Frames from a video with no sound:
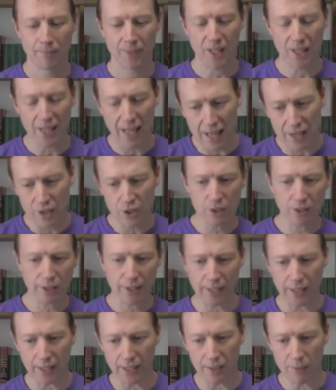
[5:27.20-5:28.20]

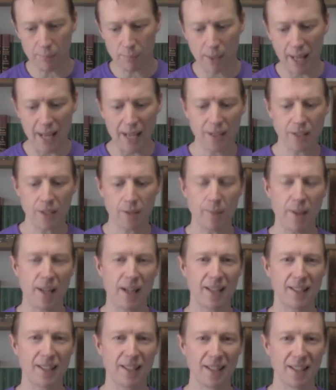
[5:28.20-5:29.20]
Occasionally, Plastic
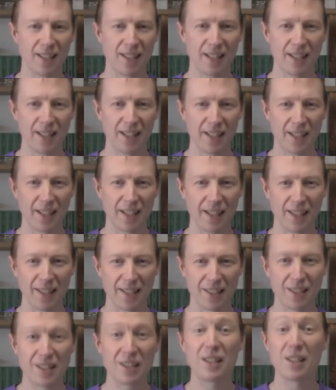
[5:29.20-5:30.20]
Man
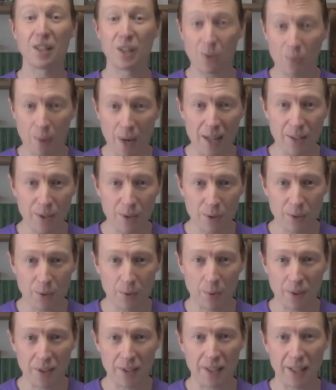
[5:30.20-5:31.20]
still wrestles
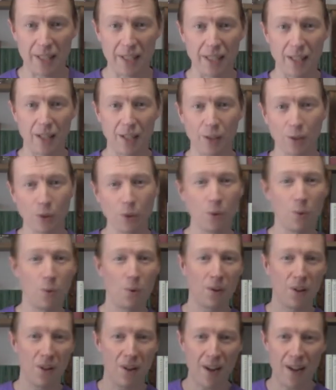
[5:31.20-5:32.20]
with the
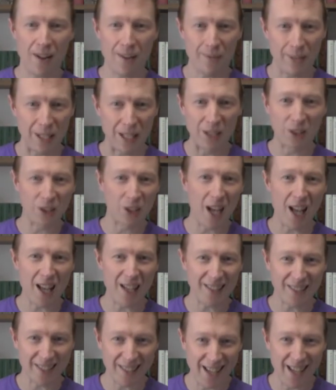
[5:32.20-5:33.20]
allure of ill
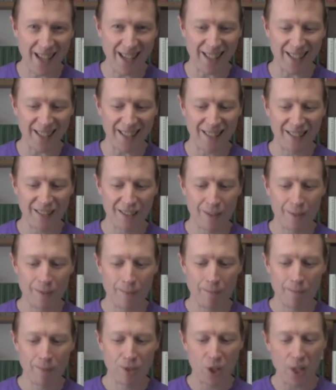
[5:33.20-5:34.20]
gotten gain,
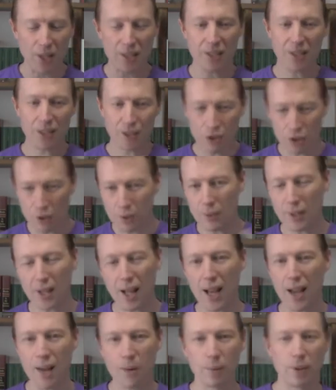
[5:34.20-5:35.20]
just as you and
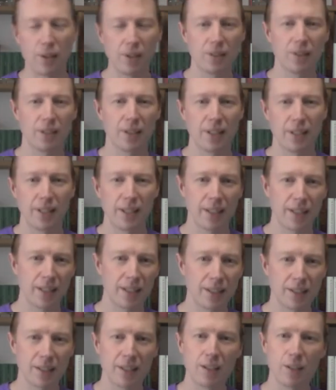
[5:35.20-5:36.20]
I will
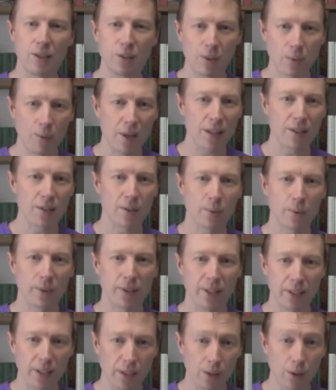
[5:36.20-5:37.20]
continue to wrestle
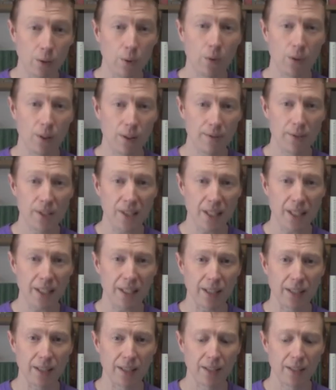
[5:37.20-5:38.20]
with the allure of
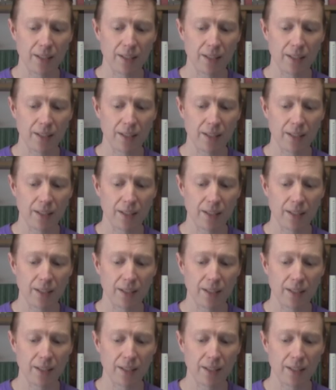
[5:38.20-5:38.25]
sin.